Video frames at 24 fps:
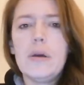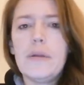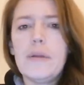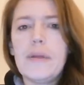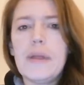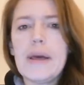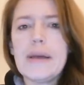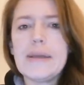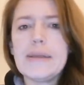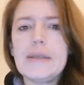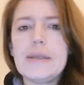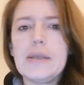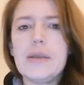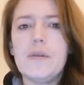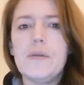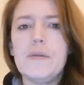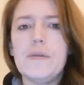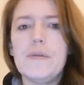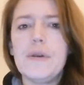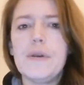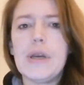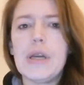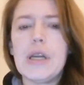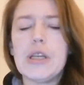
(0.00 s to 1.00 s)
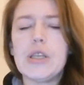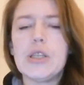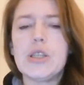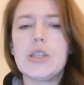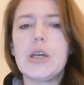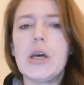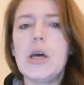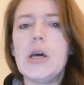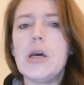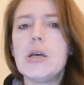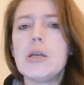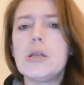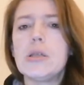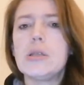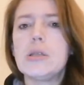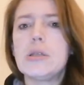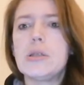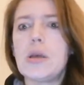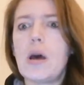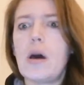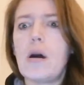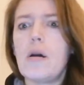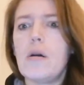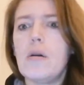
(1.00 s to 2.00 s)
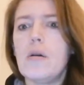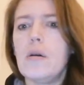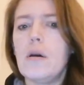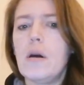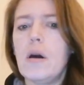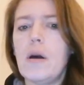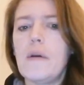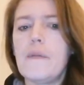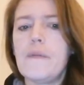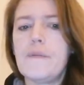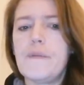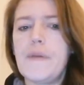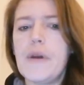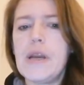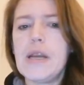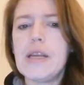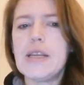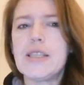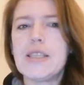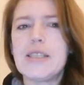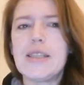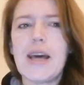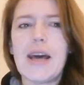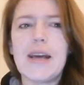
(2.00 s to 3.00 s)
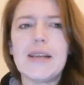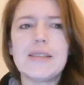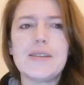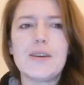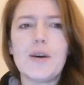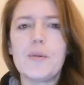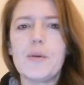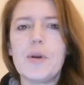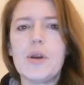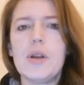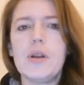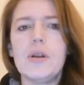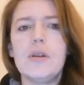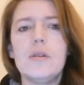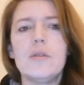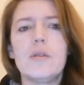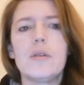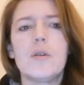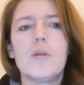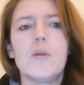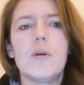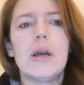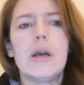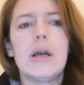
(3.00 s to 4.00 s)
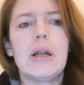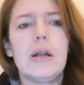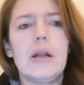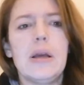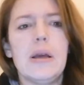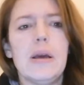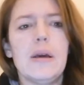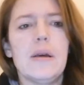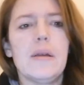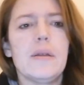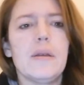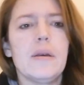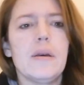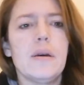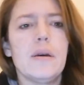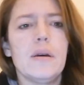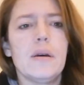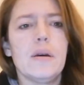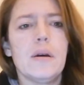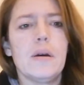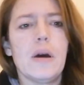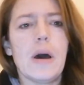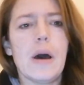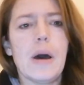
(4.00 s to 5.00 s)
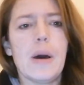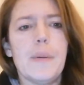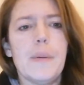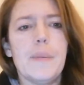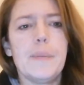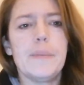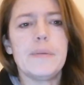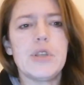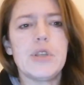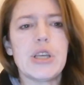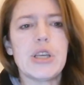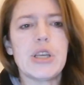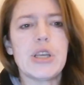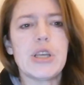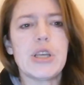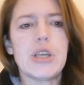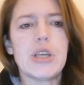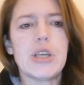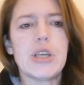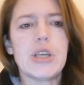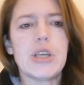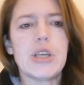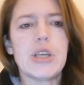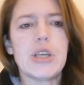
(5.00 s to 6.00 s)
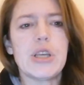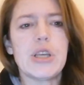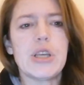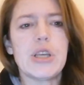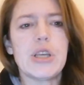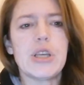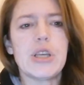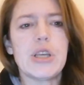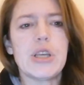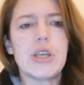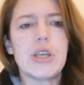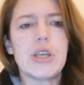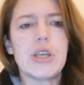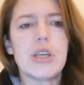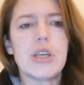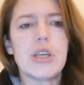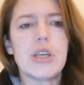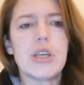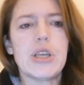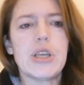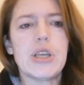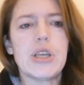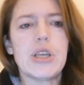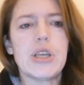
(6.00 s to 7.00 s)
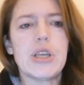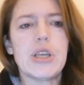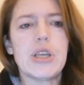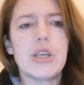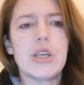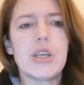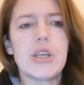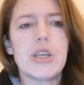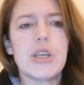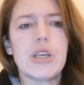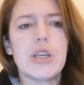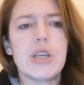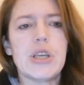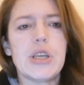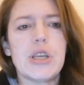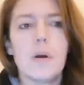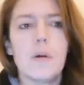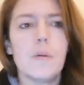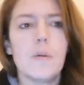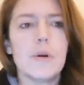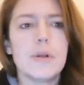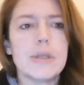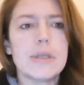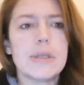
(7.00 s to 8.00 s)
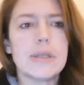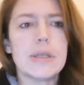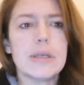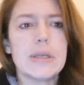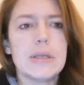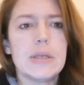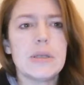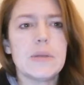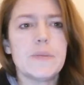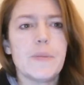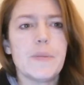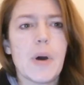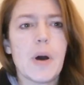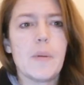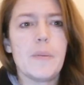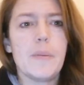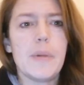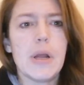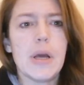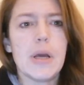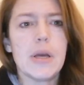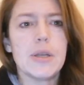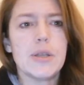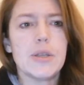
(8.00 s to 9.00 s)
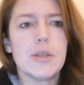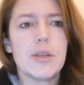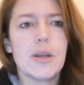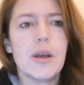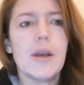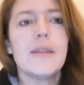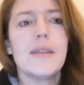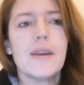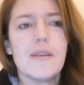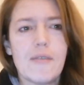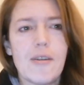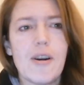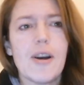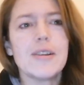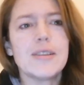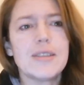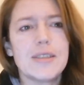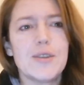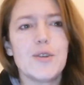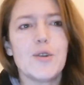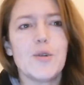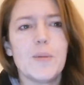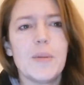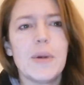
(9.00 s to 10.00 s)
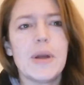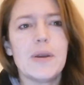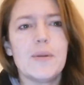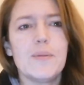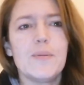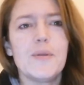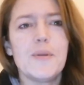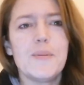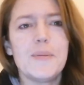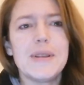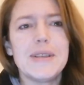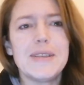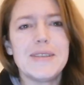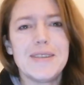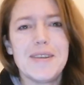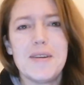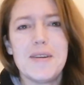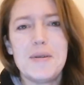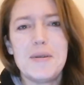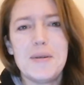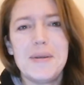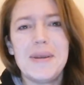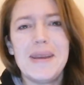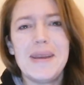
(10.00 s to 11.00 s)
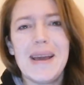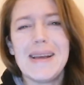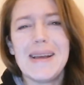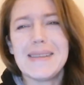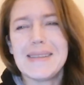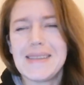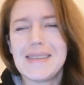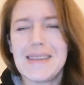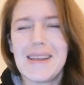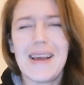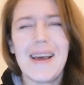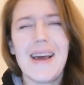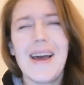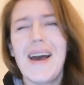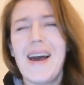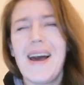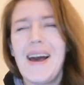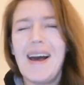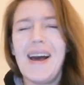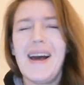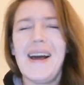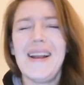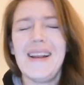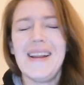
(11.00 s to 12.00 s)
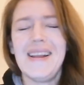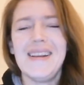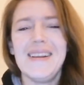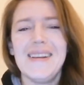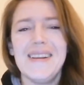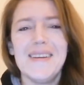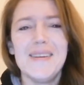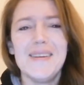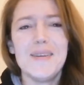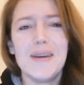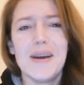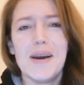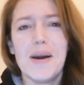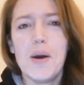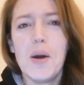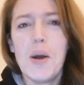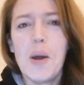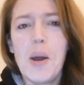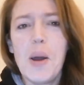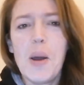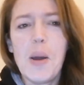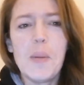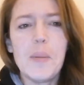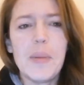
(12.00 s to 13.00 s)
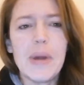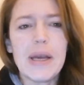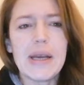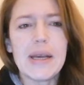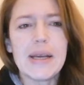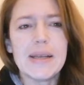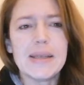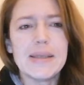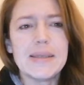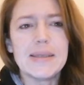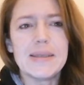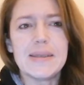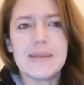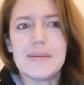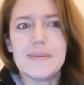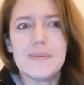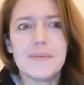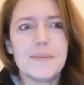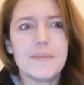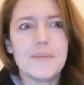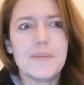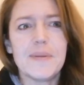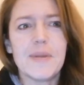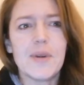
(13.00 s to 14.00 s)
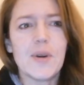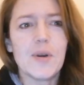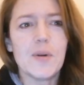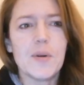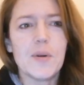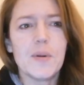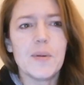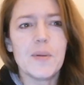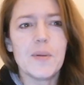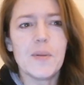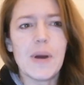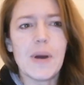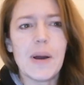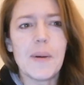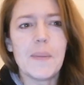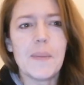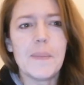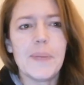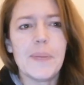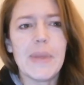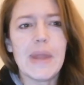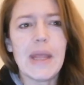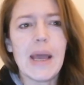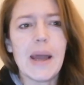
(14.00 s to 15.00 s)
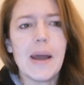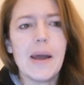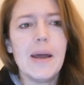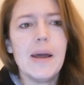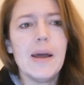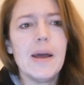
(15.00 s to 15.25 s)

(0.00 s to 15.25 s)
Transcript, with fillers: that's you finished. So I finished that. So I'm going to look quickly at the um, chat, which probably won't show up. Uh, once this is published, there are still men and women too. Yes, hallelujah, because, oh well, yeah.